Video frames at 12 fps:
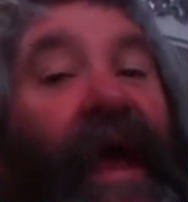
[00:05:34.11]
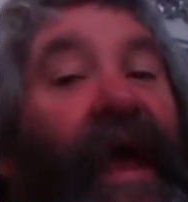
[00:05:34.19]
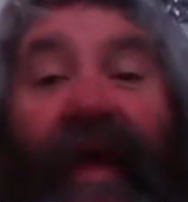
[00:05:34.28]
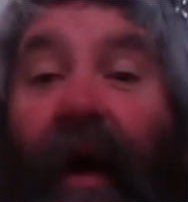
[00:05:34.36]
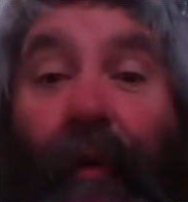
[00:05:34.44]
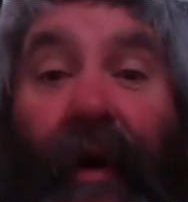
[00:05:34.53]

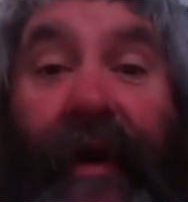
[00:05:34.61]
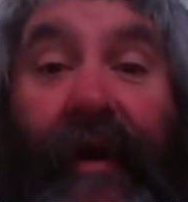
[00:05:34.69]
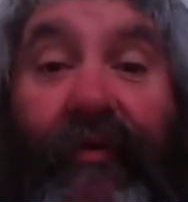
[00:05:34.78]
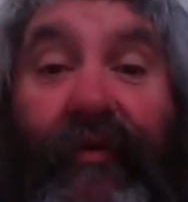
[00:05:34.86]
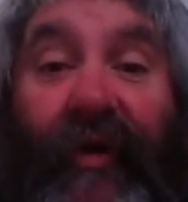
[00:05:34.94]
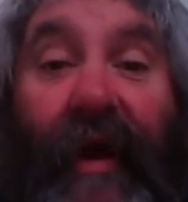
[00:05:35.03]
That way you
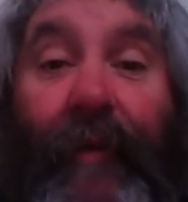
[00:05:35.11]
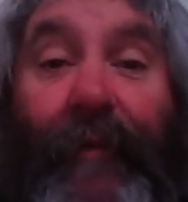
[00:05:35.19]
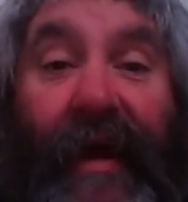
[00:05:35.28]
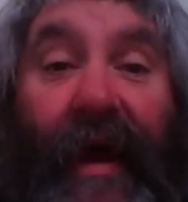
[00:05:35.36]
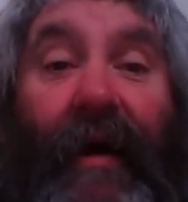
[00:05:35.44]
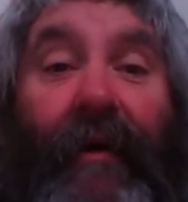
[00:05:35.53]
could check
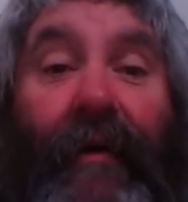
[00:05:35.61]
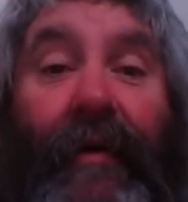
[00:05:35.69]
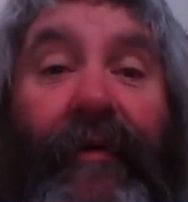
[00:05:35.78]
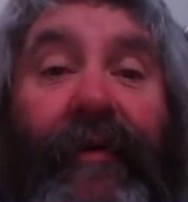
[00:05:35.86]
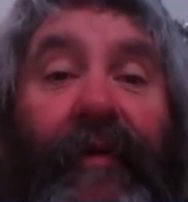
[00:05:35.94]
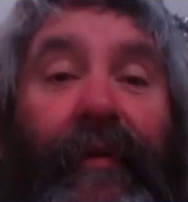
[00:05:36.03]
me out,
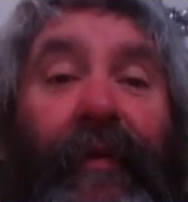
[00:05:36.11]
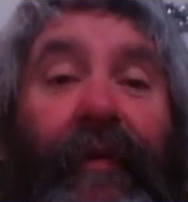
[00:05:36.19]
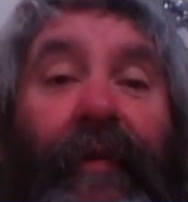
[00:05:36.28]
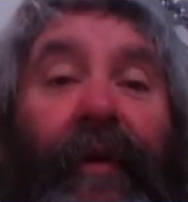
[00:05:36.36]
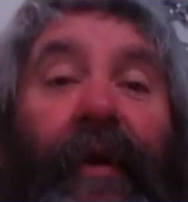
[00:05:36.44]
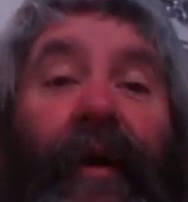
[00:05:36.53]

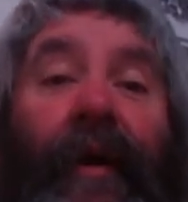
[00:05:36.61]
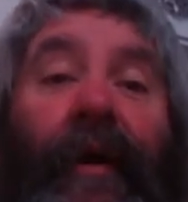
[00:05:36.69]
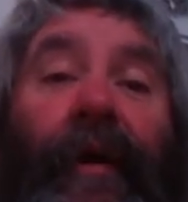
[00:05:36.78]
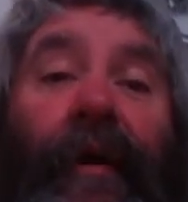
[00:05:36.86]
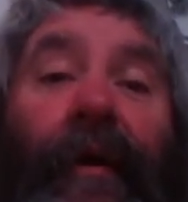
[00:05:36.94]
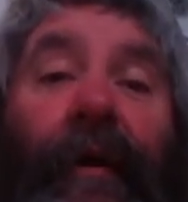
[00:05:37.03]

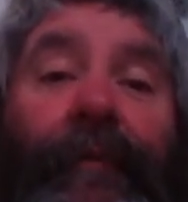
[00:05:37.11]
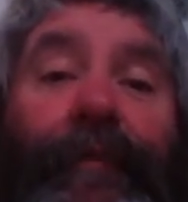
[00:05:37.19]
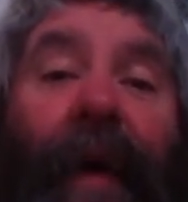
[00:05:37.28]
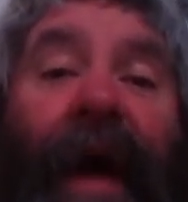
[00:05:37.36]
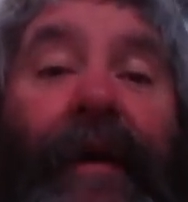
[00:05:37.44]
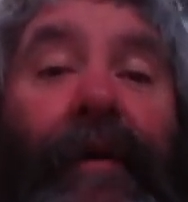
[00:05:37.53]
uh,
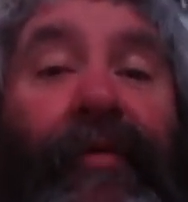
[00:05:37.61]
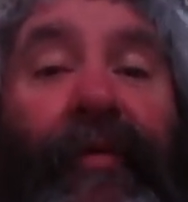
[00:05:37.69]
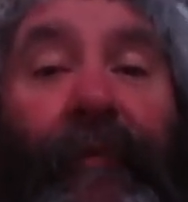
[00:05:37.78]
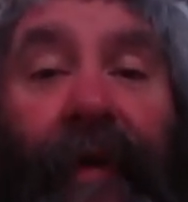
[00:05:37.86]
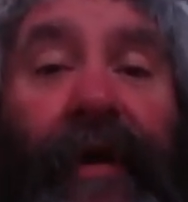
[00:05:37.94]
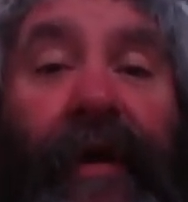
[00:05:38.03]
find
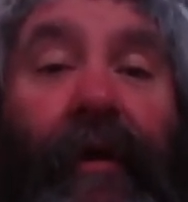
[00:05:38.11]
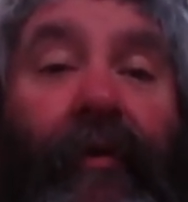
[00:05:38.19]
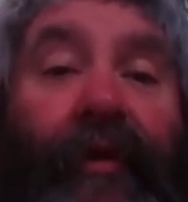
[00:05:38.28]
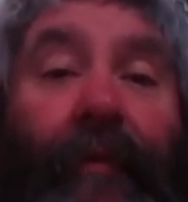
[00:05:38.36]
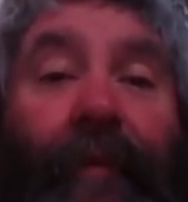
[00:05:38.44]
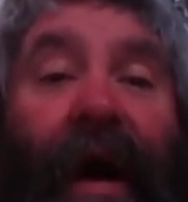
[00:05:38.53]
some
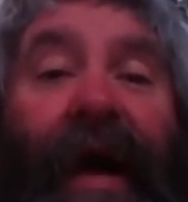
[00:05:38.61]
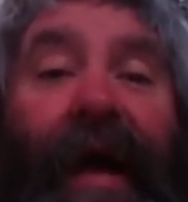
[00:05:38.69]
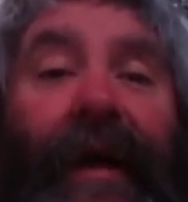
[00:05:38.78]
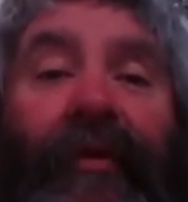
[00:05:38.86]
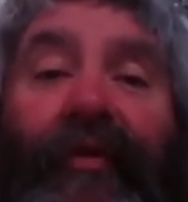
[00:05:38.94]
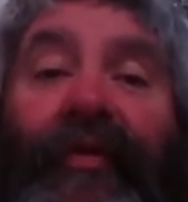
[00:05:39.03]
videos of
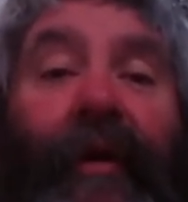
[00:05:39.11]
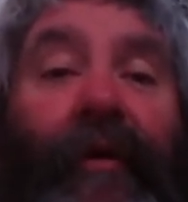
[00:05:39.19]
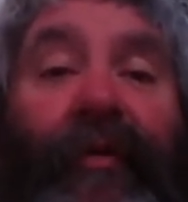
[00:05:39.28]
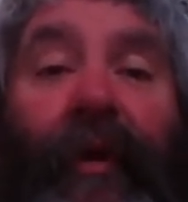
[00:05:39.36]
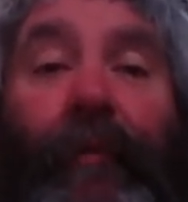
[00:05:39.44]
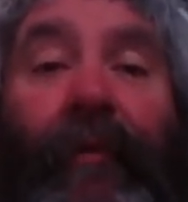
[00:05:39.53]
mine, and share
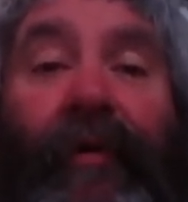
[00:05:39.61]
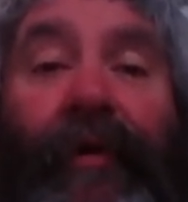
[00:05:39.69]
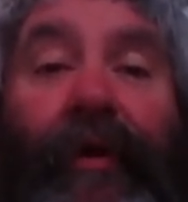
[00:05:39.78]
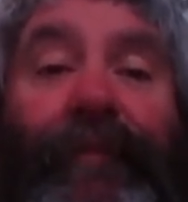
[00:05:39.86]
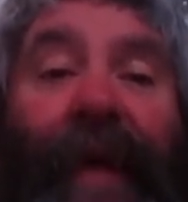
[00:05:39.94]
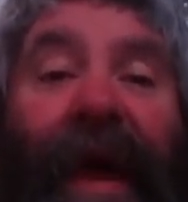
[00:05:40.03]
some with
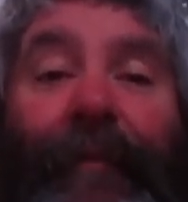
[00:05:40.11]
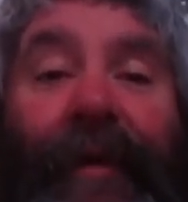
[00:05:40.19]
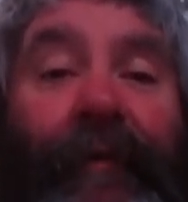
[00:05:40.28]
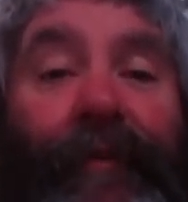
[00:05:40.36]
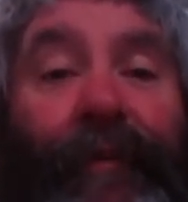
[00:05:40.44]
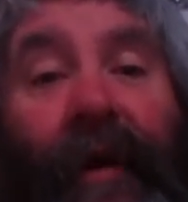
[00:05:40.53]
your family
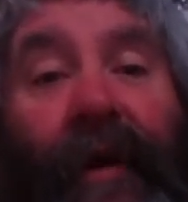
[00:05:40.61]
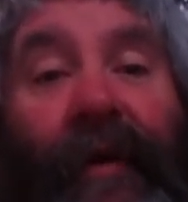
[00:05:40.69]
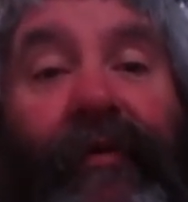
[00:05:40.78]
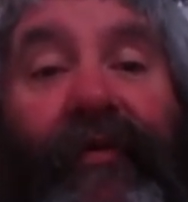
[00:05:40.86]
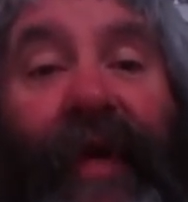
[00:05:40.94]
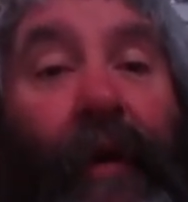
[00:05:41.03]
and
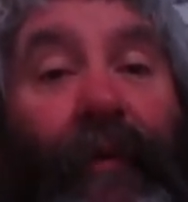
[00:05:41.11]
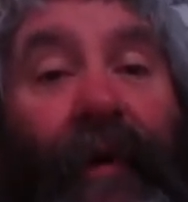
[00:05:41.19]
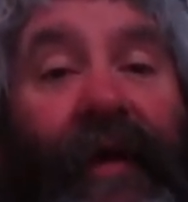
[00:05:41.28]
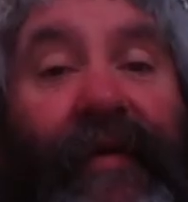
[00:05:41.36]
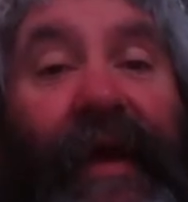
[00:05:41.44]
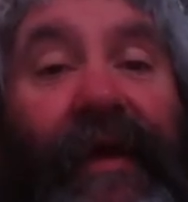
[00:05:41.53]
friends. That
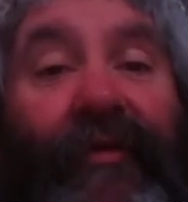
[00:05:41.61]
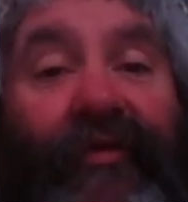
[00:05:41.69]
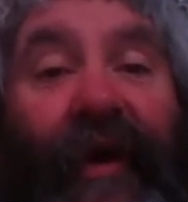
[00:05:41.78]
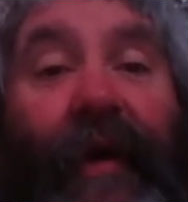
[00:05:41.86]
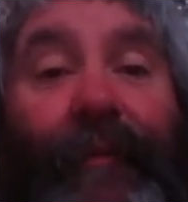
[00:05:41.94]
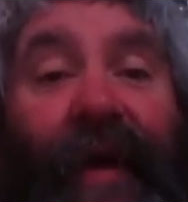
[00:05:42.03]
way they can
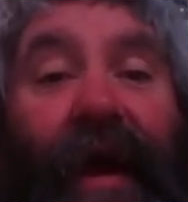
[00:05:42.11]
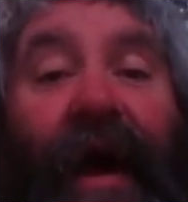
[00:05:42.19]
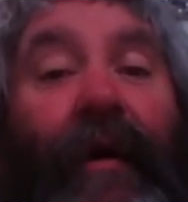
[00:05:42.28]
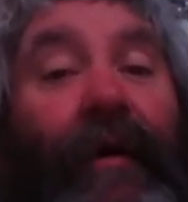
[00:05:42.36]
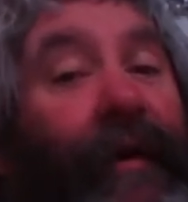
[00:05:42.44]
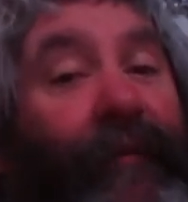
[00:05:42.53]
check me
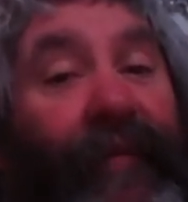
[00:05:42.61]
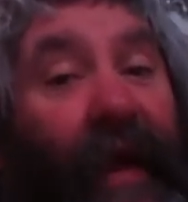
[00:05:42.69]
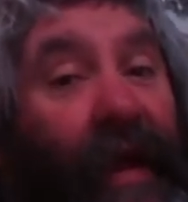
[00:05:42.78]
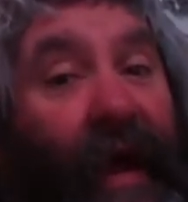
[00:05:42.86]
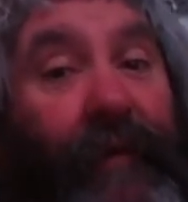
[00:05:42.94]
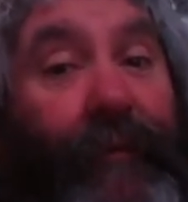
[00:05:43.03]
out, and if they
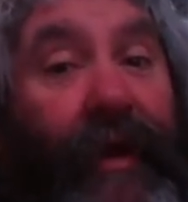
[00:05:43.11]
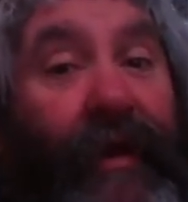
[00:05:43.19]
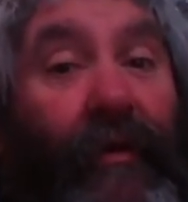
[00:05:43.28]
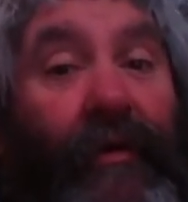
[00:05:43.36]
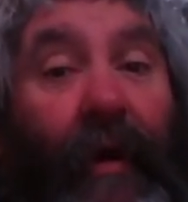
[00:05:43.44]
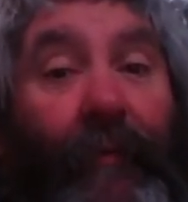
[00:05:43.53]
like me,
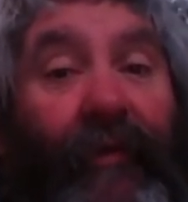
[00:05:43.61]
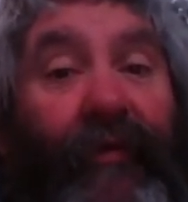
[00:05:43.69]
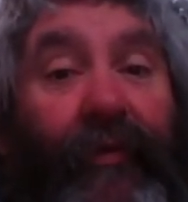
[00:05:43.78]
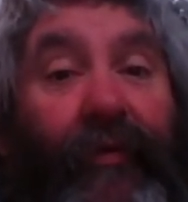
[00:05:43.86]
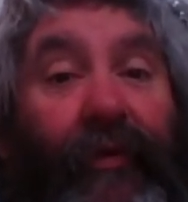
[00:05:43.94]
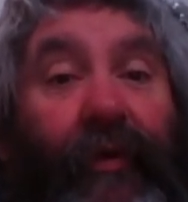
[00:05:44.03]
they'll come and
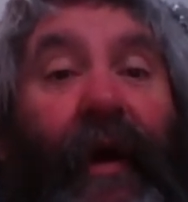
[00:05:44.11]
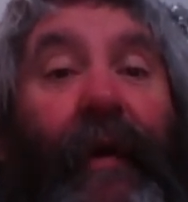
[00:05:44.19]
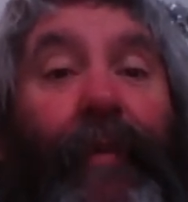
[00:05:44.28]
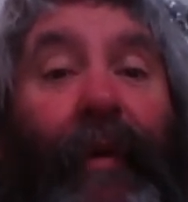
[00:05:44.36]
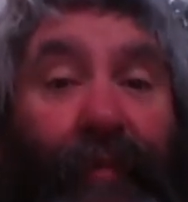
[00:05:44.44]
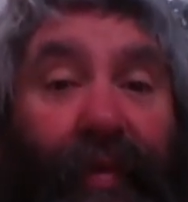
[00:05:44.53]
subscribe.
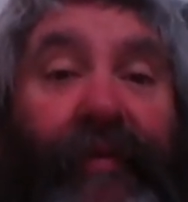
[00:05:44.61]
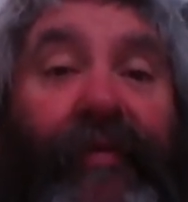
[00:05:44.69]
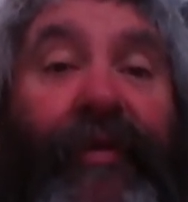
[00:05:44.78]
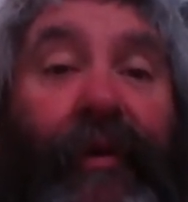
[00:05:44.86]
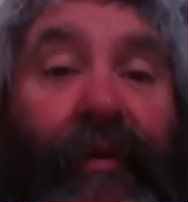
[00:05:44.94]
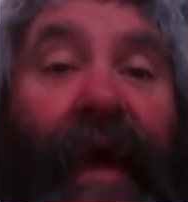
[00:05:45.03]
But please
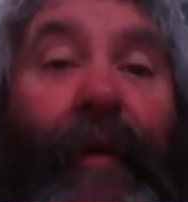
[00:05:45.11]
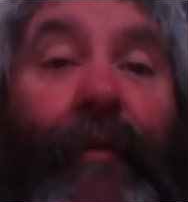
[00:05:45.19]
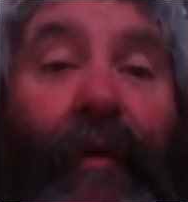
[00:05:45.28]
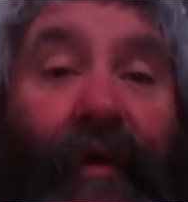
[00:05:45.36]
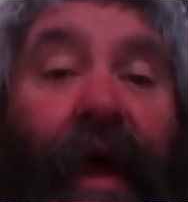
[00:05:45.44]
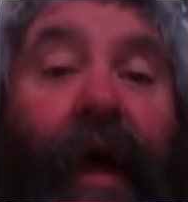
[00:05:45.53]
do that,
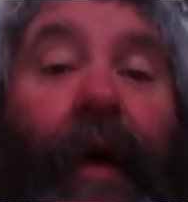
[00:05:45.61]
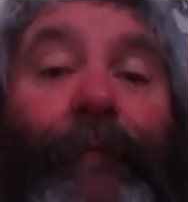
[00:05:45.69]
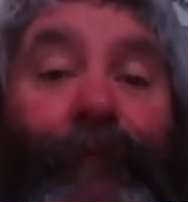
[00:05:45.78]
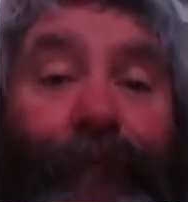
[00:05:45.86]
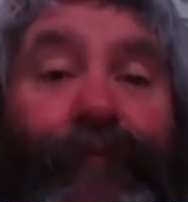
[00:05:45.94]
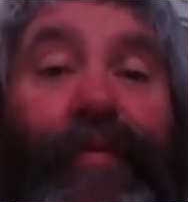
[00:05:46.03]
will ya?
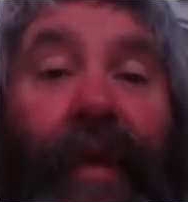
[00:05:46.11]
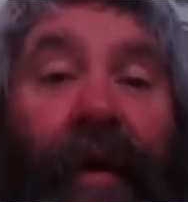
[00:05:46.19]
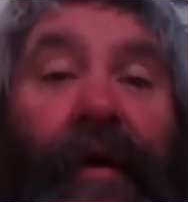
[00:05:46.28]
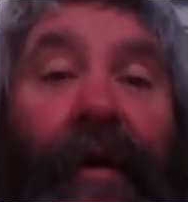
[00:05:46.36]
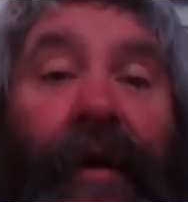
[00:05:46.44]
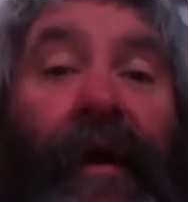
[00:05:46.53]

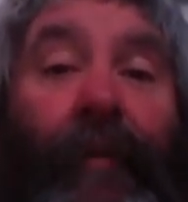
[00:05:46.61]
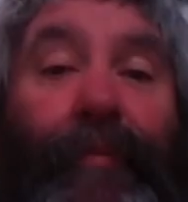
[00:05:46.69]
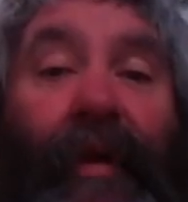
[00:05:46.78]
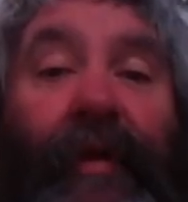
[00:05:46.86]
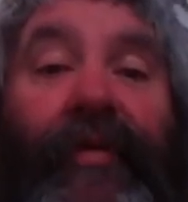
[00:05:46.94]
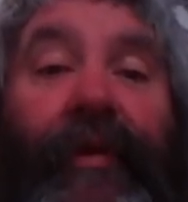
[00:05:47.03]
Yeah,
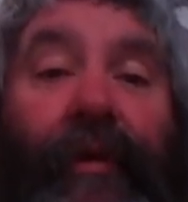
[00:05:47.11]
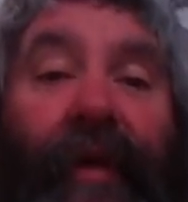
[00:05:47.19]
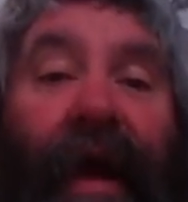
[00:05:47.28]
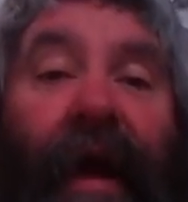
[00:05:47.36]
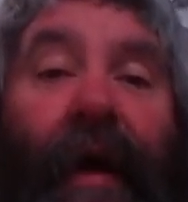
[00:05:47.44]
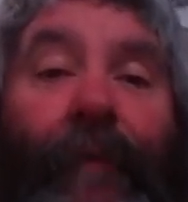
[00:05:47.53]
please do
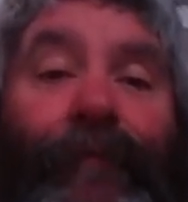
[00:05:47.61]
that.